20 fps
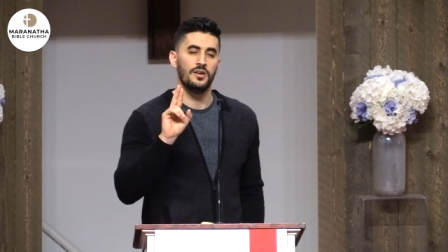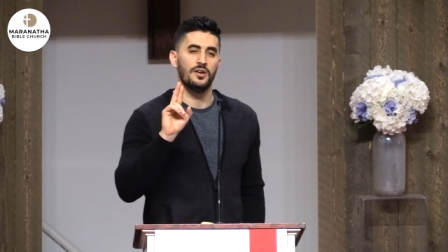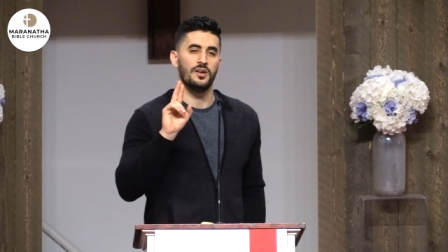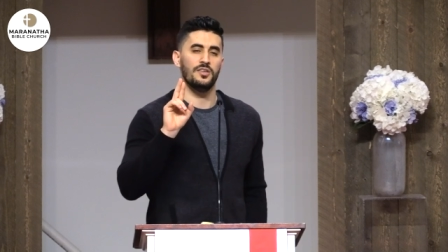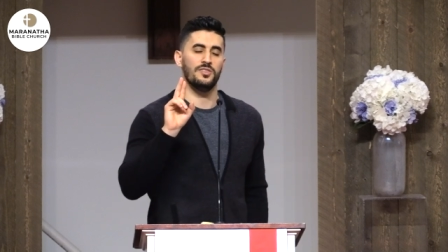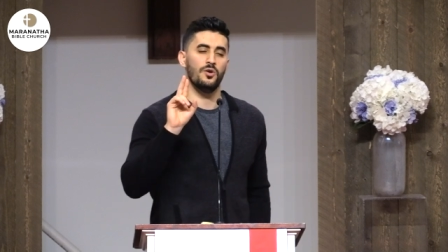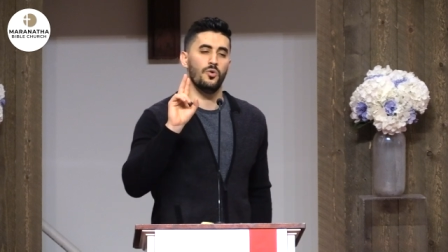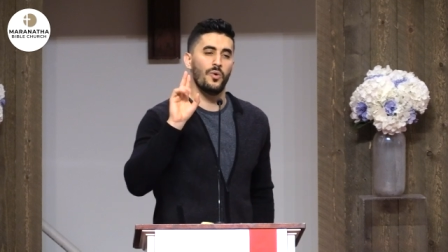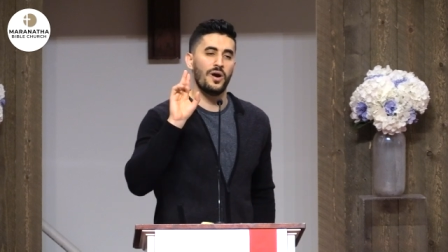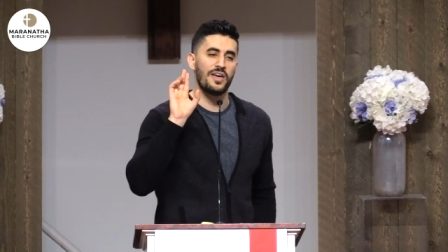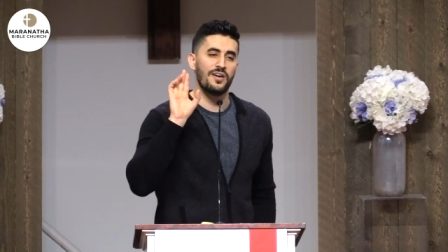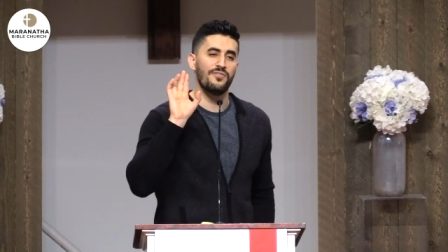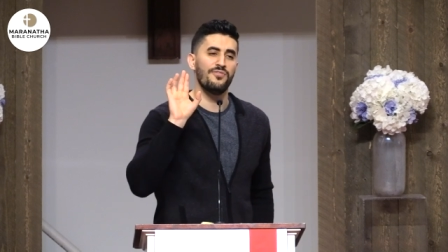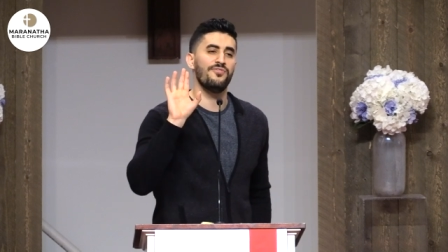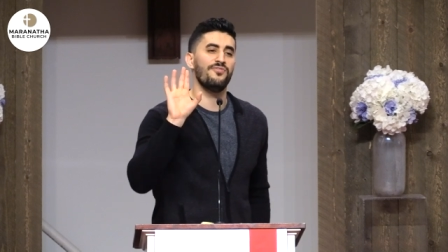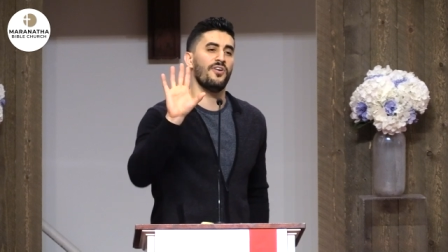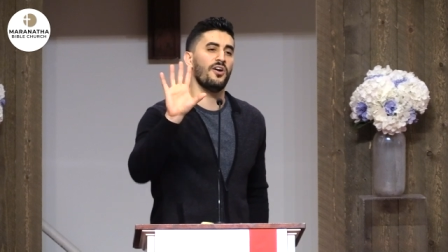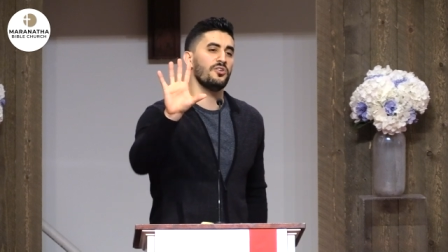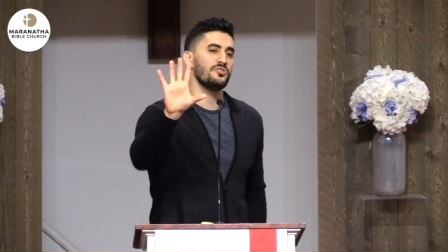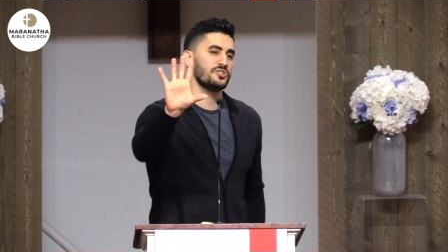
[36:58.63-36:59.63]
in the way of
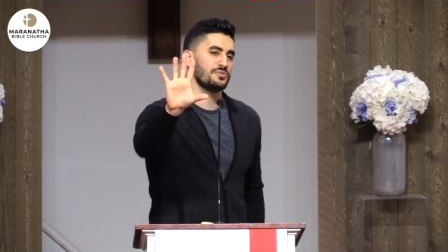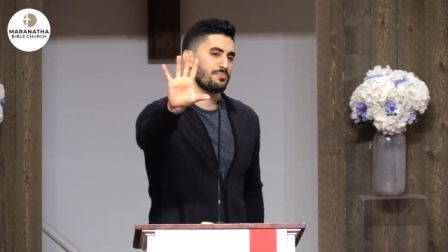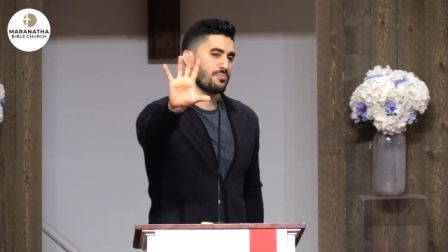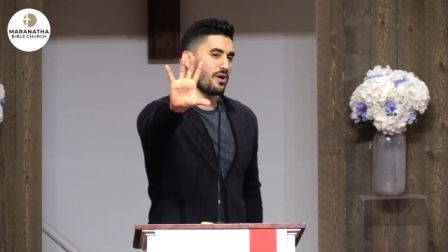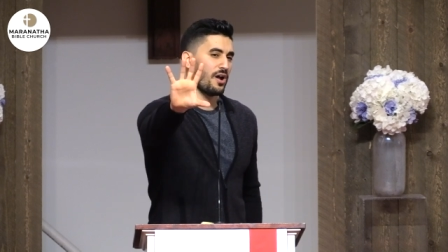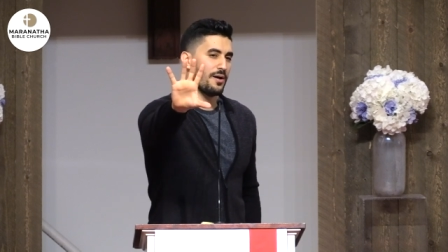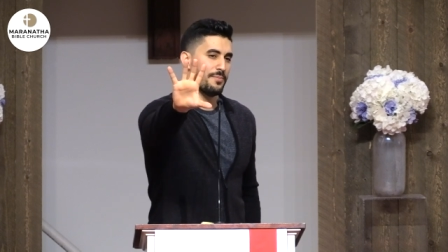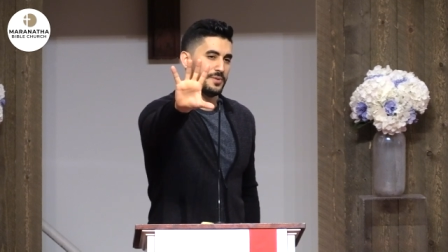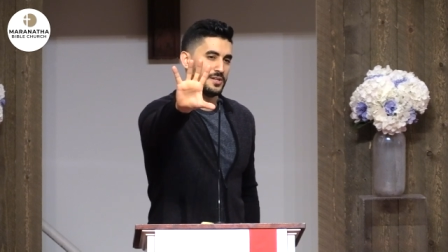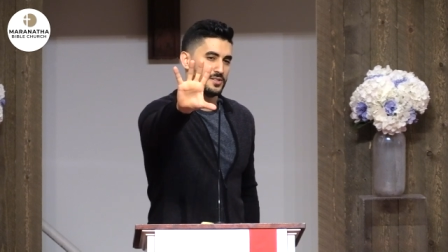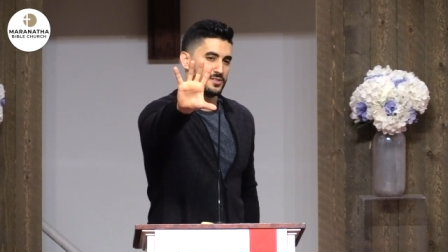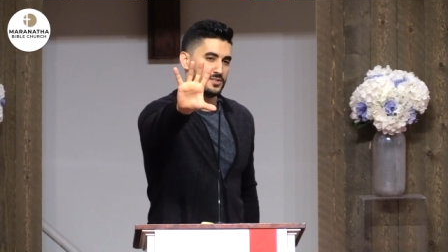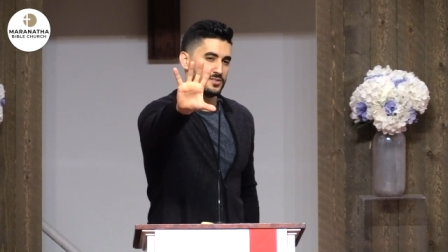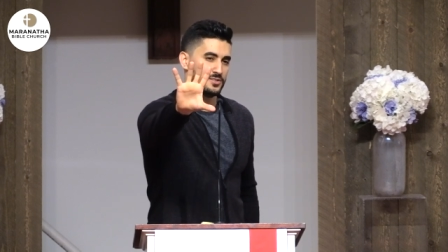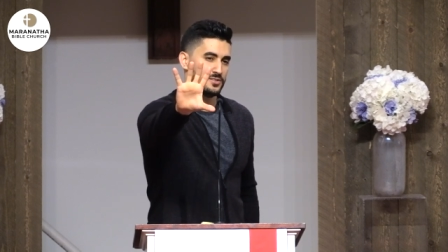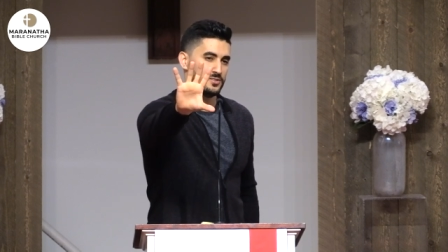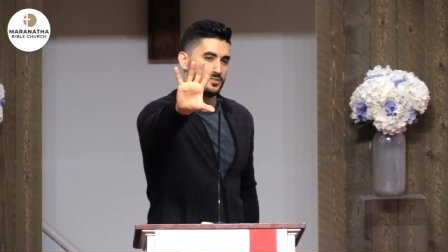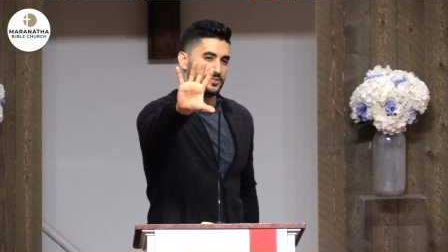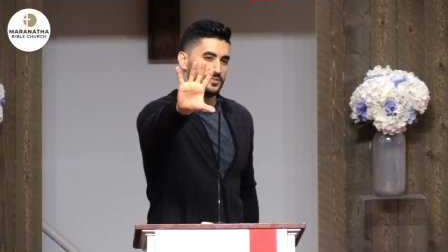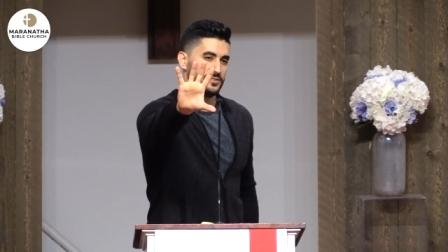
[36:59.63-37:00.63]
false
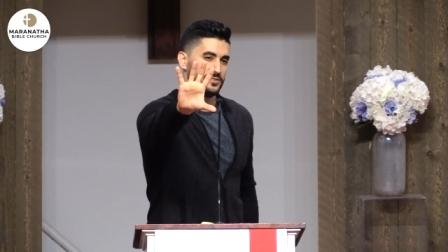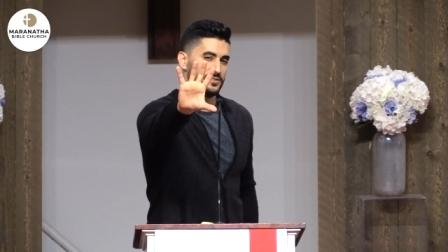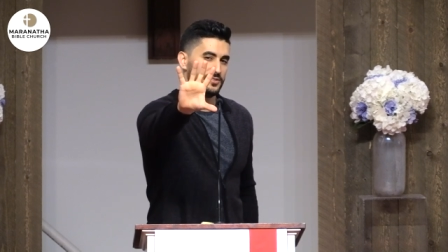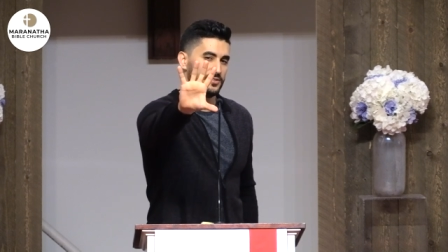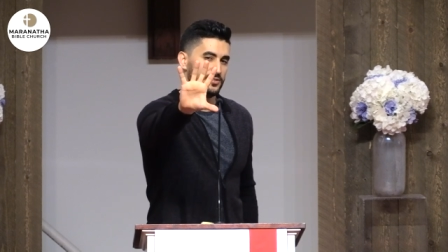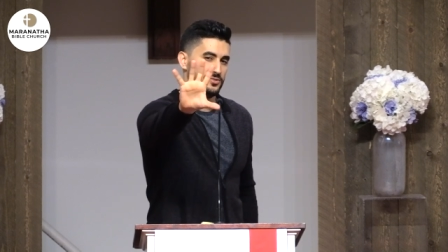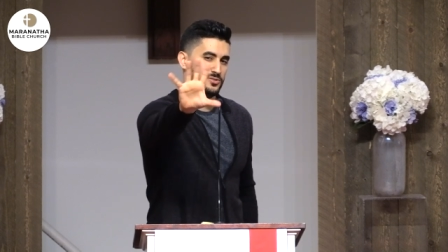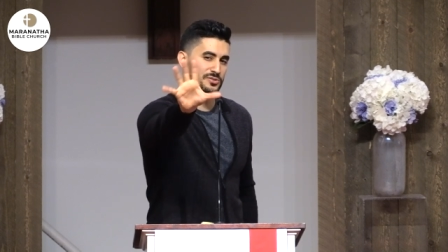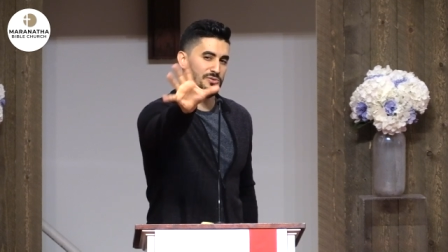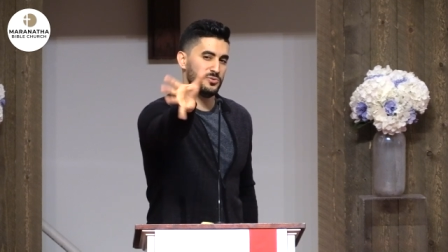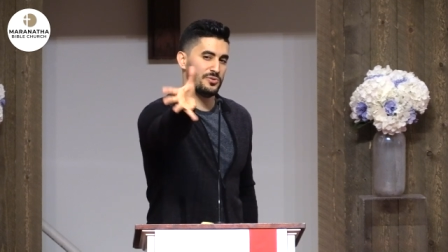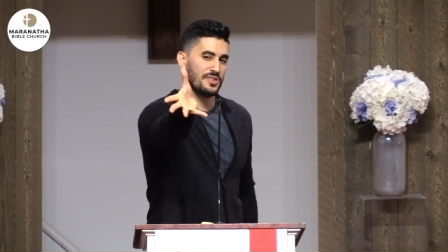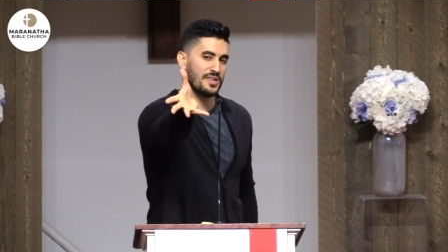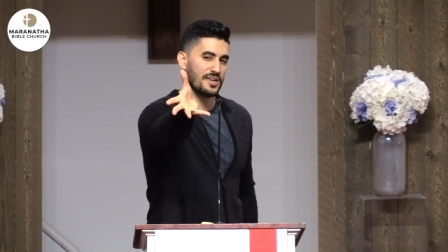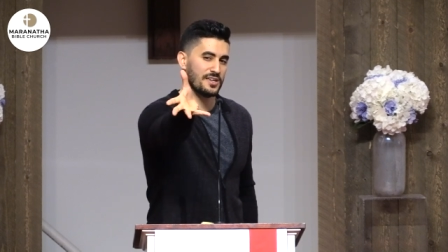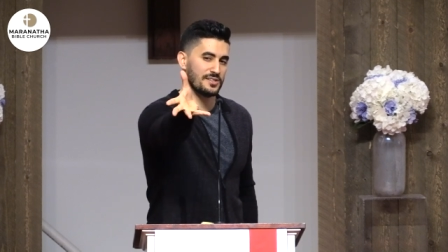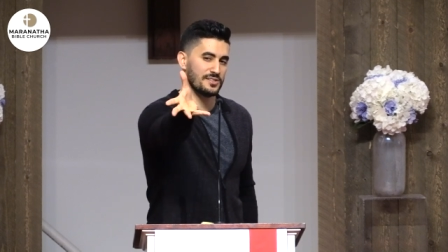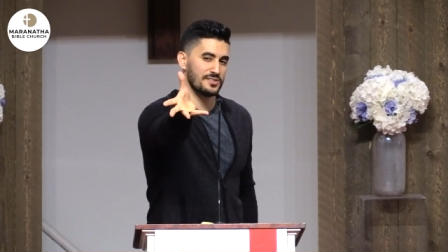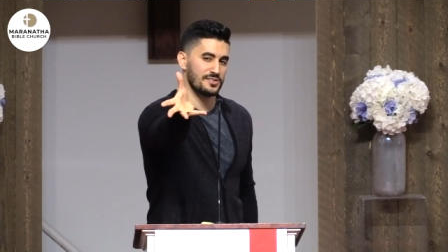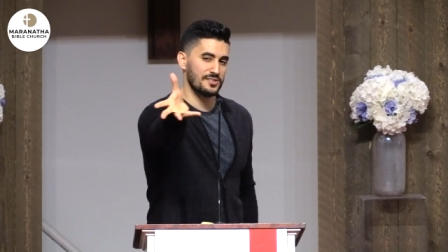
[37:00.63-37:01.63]
promise. Do
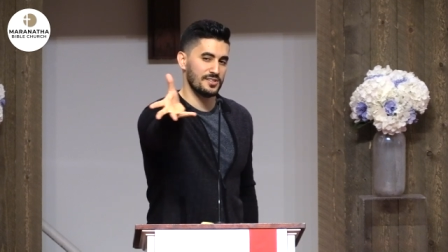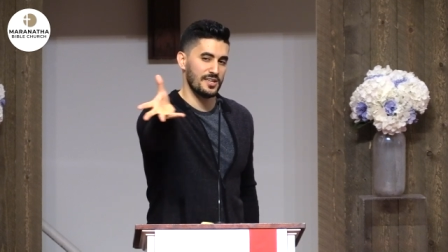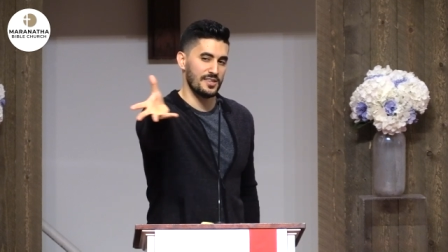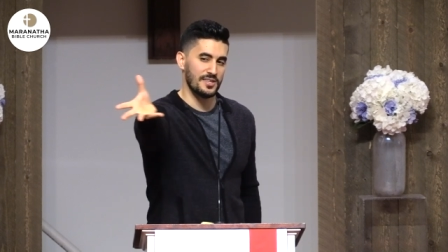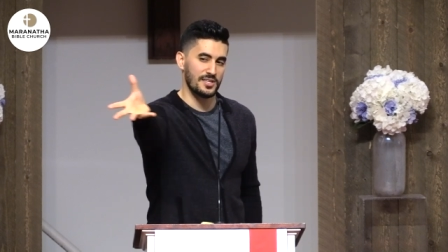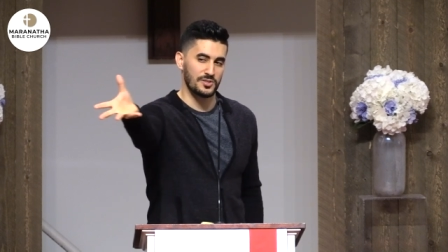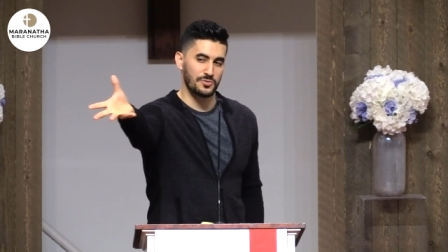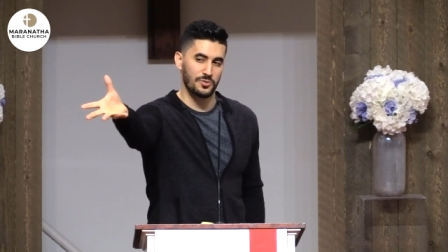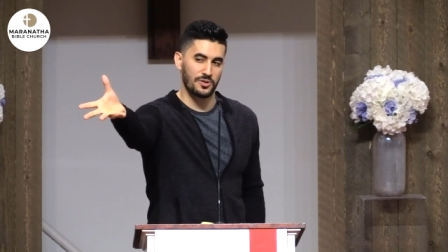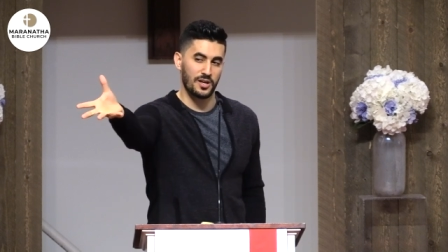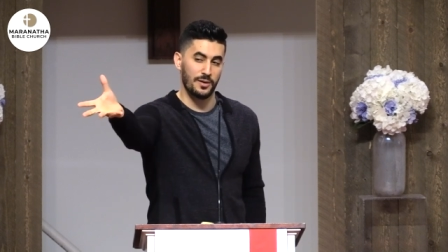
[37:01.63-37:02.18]
this, and this